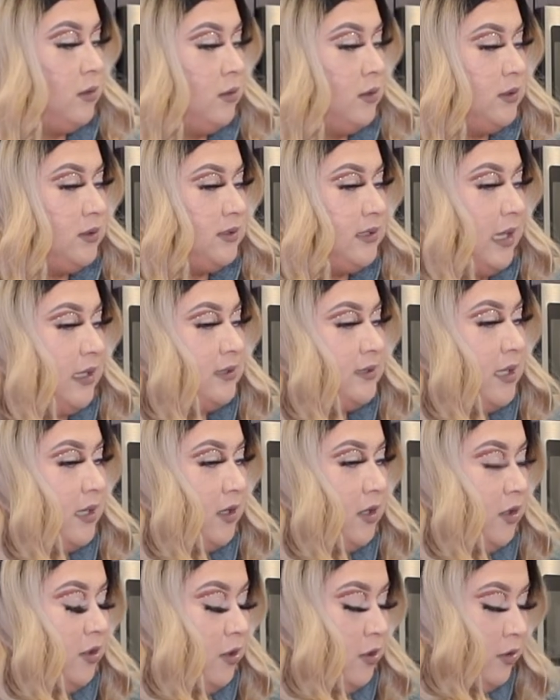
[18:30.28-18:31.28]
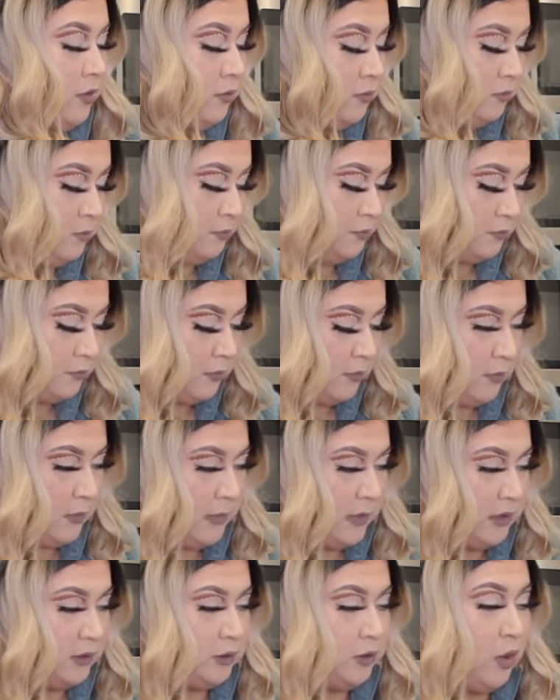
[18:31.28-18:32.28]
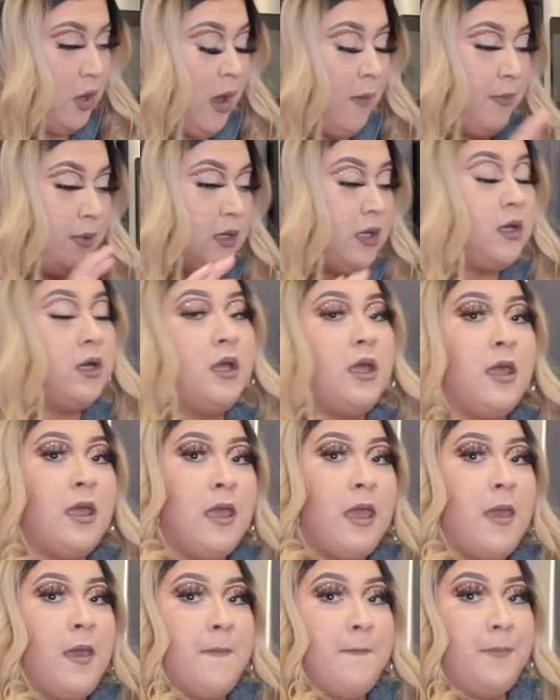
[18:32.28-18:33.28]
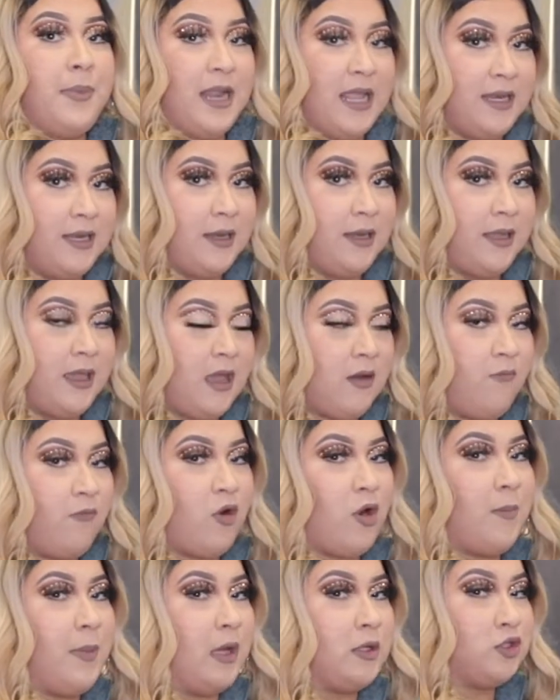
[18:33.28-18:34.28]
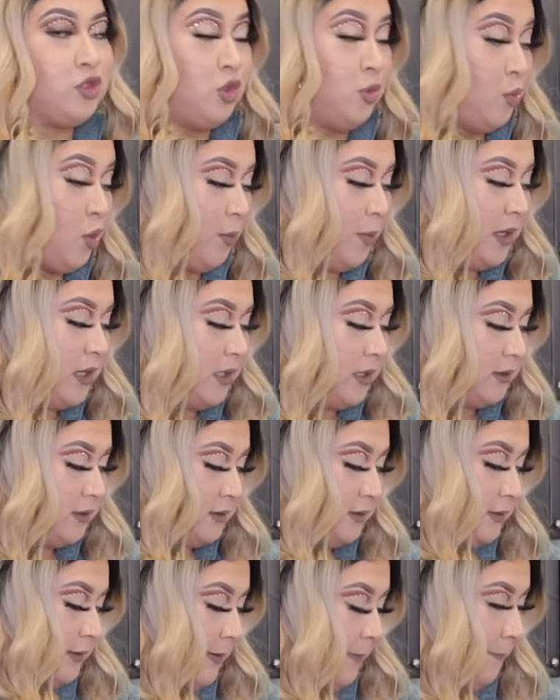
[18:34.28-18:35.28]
salsa, you know. So I'm gonna blend it again for about 2 more minutes.